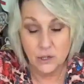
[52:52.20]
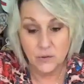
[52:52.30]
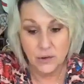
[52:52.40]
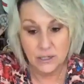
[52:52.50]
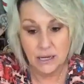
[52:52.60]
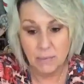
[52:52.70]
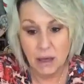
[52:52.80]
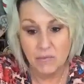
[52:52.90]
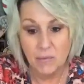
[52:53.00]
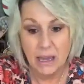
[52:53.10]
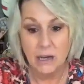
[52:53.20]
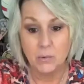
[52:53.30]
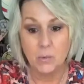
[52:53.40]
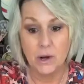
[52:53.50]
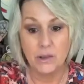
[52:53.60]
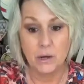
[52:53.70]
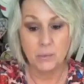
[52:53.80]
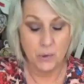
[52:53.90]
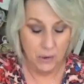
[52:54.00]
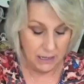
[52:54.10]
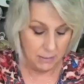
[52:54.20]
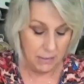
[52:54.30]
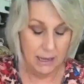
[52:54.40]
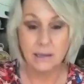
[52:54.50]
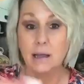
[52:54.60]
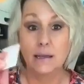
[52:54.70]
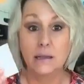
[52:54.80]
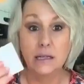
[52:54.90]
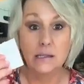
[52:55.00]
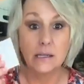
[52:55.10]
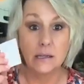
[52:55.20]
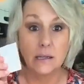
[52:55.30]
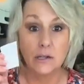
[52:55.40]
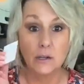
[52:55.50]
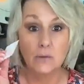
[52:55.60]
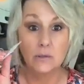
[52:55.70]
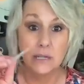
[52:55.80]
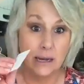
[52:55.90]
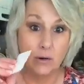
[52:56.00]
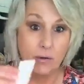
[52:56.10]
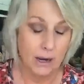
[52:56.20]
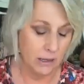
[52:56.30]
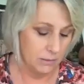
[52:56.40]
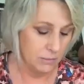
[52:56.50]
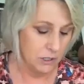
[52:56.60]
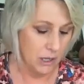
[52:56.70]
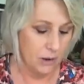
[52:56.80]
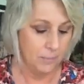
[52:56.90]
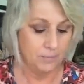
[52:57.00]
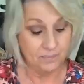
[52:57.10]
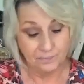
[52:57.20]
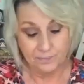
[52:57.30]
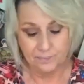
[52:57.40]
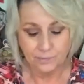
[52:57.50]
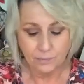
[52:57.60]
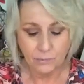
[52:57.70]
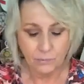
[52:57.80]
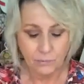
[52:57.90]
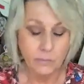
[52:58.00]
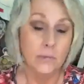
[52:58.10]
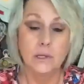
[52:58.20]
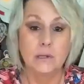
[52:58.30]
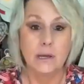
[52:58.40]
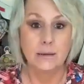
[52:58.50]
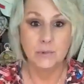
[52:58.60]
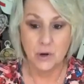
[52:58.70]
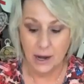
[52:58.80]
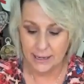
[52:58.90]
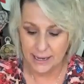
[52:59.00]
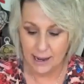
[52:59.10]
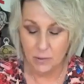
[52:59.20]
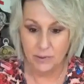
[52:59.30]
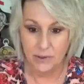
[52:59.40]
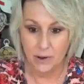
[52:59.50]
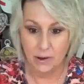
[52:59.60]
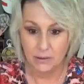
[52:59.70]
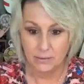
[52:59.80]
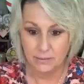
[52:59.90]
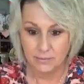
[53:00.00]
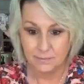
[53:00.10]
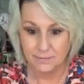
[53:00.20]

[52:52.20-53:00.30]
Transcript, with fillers: This is the first time I've made them where they're pre-made like this and then you decorate them. So I'm trying it out with y'all.